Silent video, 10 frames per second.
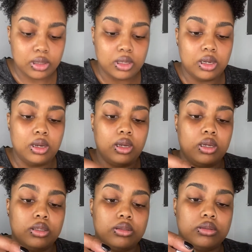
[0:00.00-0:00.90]
All
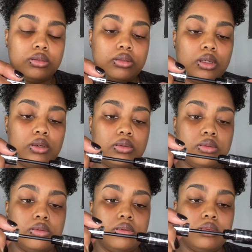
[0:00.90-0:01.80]
right, so
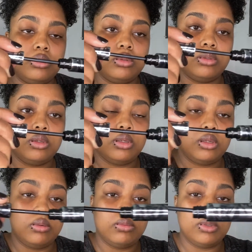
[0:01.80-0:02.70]

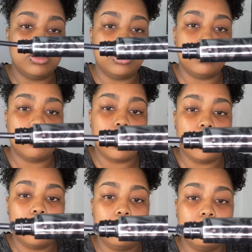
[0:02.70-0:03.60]
pulling it right
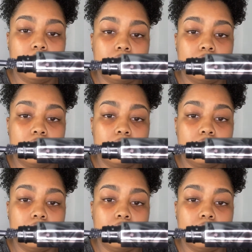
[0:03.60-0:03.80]
out.